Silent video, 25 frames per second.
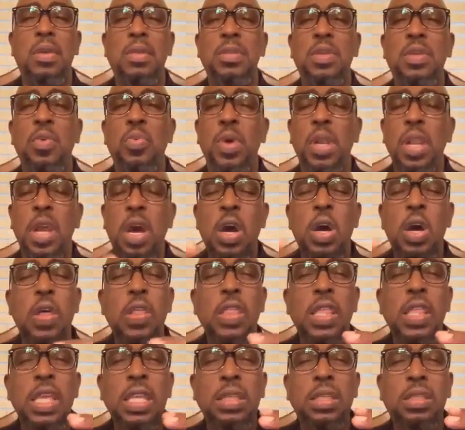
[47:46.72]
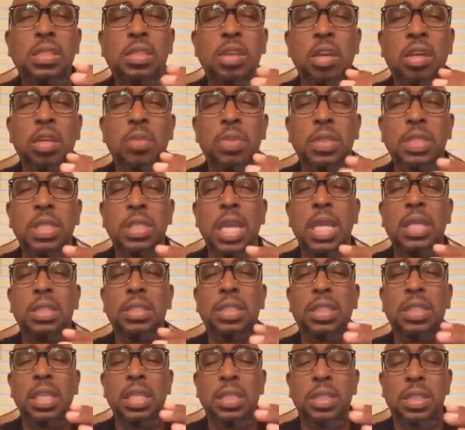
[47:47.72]
So when all these
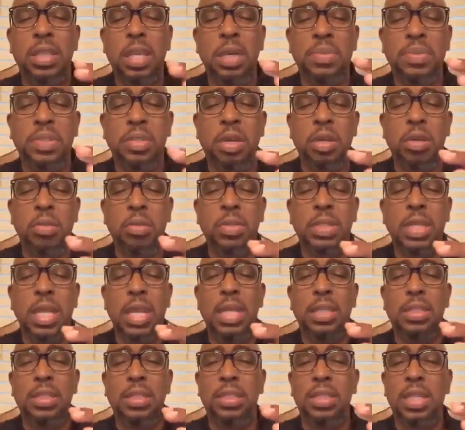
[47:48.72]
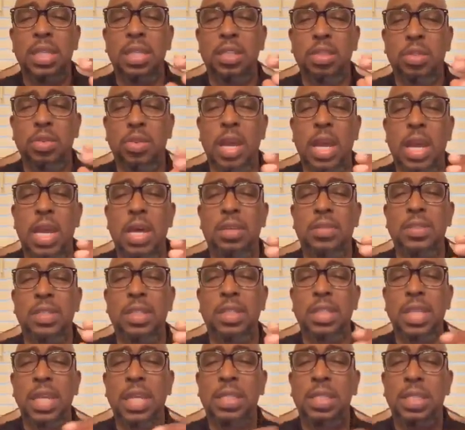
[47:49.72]
circumstances, these tough circumstances, and these
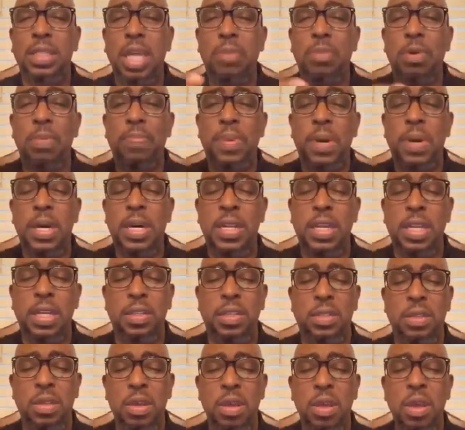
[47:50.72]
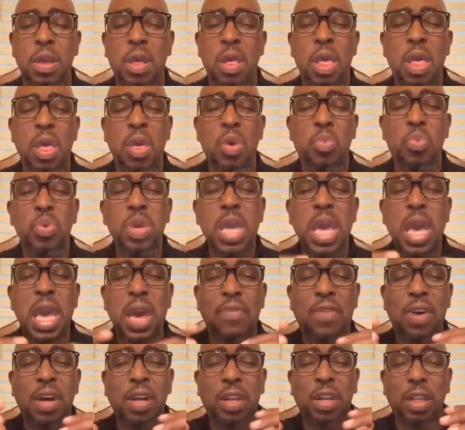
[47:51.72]
trials and tests come upon us, we
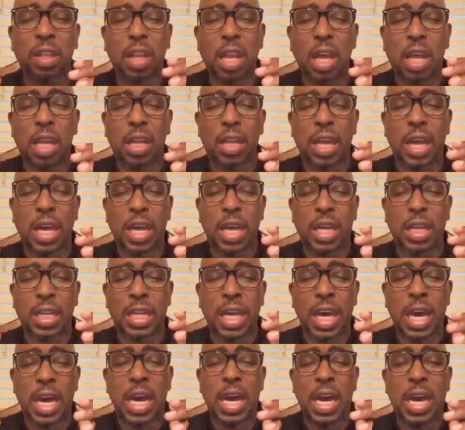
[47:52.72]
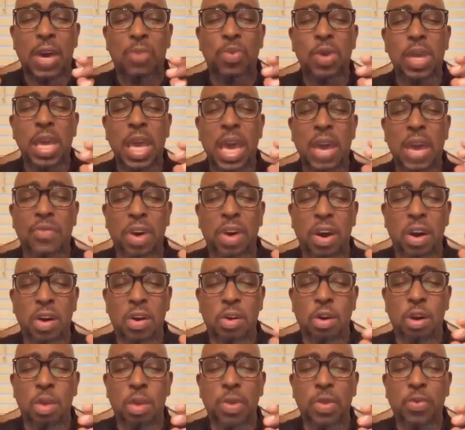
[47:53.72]
have a, a, a God, we have an
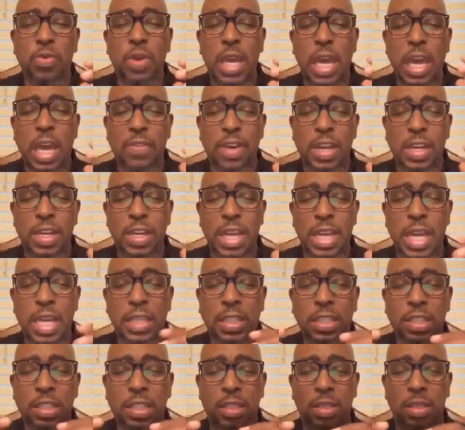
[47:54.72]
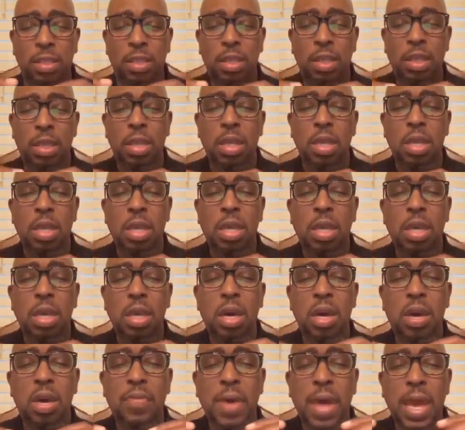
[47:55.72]
army, we have a nation
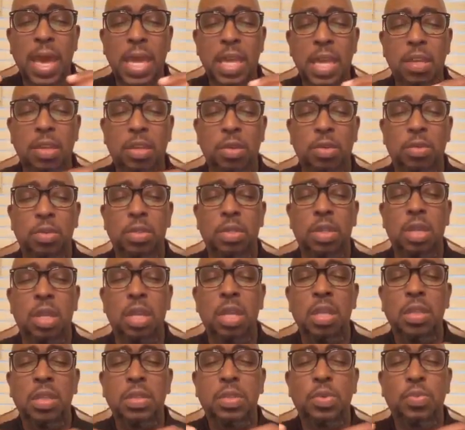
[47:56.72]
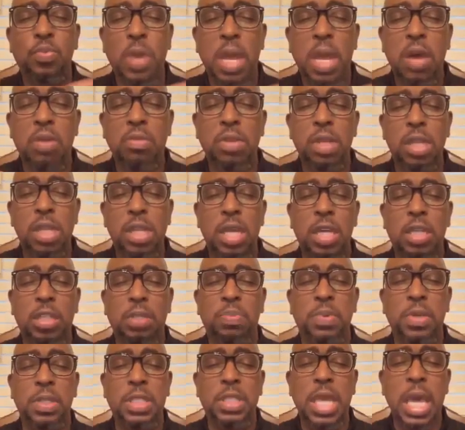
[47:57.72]
of angels surrounding
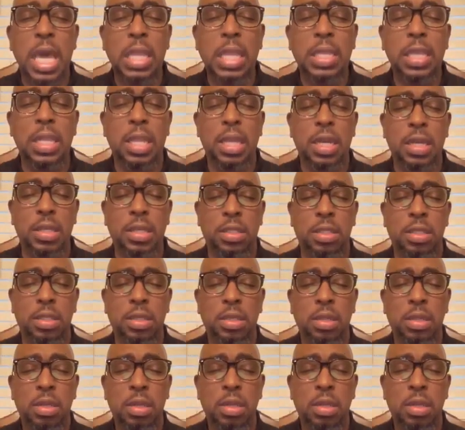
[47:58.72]
us, protecting us